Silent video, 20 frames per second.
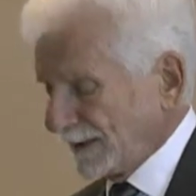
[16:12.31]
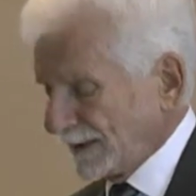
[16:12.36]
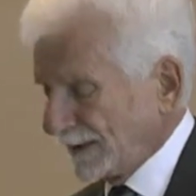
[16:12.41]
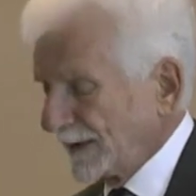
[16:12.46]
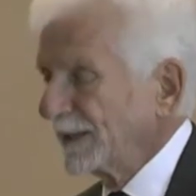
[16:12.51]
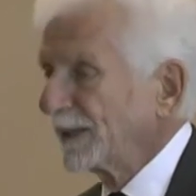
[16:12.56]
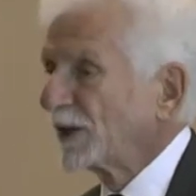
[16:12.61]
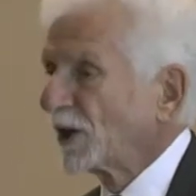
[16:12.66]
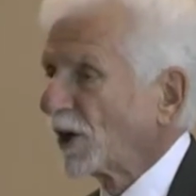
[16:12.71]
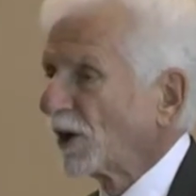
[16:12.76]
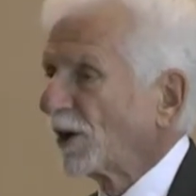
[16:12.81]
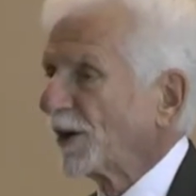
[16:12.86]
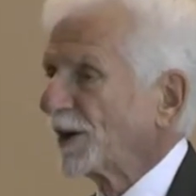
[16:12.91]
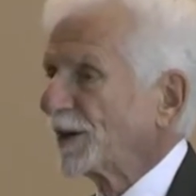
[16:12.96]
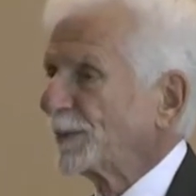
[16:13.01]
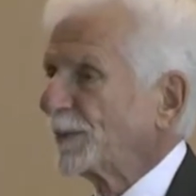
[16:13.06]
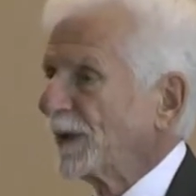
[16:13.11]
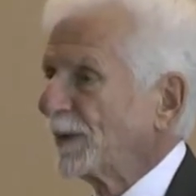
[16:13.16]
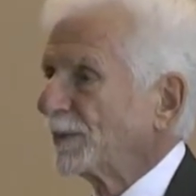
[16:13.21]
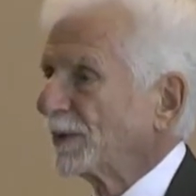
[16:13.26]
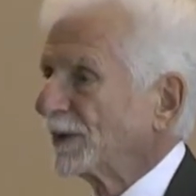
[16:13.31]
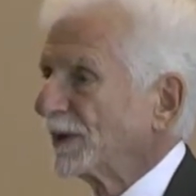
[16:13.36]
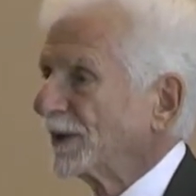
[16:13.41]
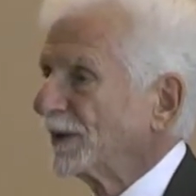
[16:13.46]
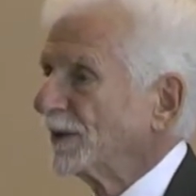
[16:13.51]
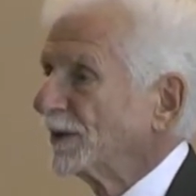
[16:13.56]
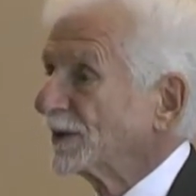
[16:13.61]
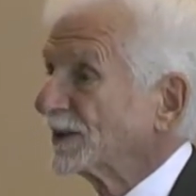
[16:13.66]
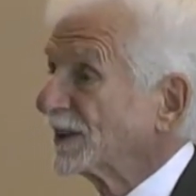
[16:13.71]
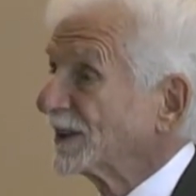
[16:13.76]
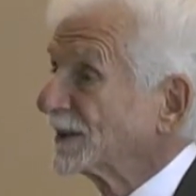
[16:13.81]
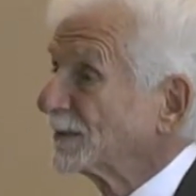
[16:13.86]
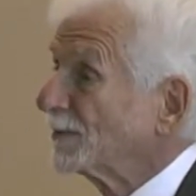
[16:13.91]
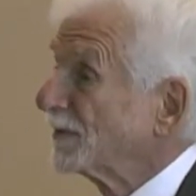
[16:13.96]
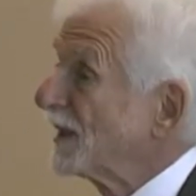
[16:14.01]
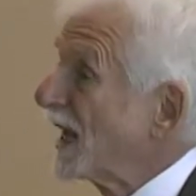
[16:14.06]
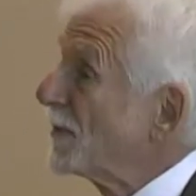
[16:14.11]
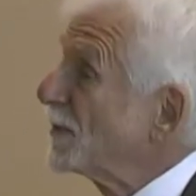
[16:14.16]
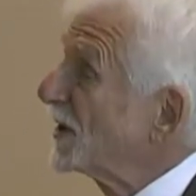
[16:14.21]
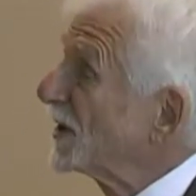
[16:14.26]
to encourage people to use this,
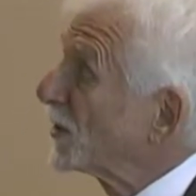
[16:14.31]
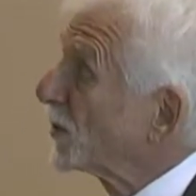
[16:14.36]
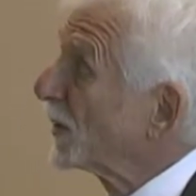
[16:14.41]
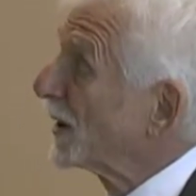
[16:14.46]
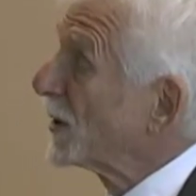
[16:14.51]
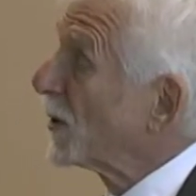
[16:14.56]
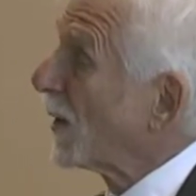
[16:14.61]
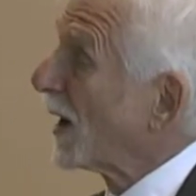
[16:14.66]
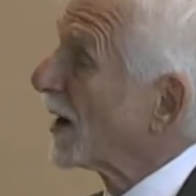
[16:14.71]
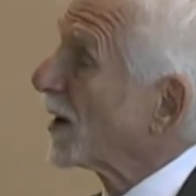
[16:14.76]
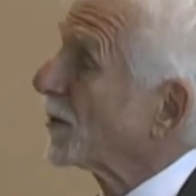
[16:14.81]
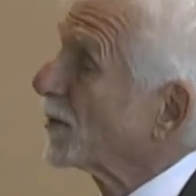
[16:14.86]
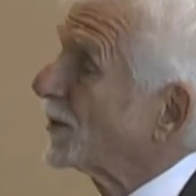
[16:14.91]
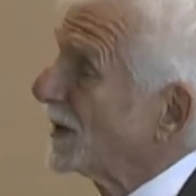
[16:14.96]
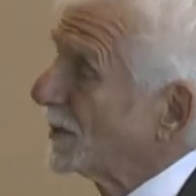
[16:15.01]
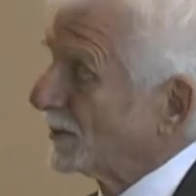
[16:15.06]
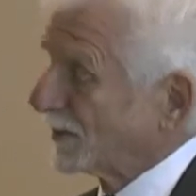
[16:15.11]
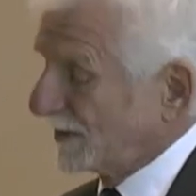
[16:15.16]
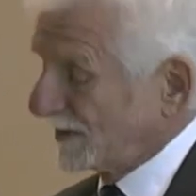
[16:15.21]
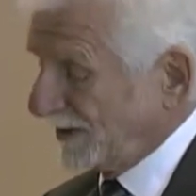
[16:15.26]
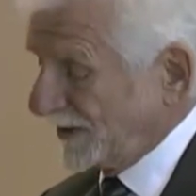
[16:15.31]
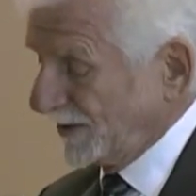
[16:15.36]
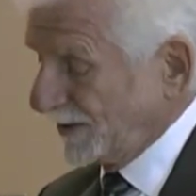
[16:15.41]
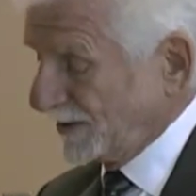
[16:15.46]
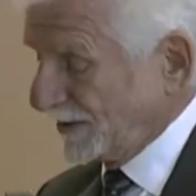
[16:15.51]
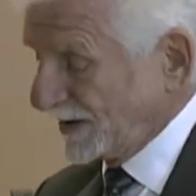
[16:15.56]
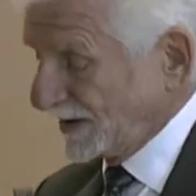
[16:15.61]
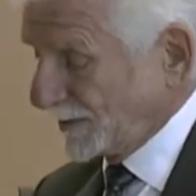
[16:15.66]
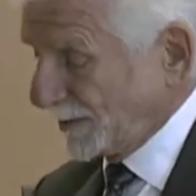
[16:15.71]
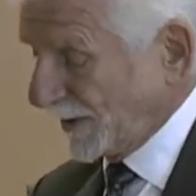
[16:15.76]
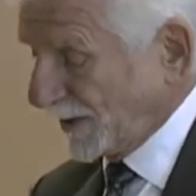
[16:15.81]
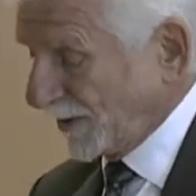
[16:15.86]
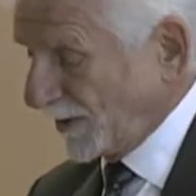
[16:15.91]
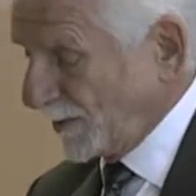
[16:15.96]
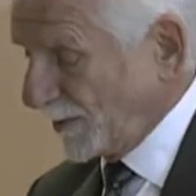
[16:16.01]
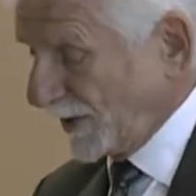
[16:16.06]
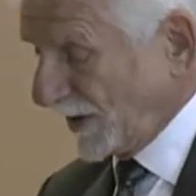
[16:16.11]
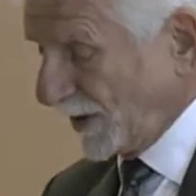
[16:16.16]
maybe to require people to use the spectrum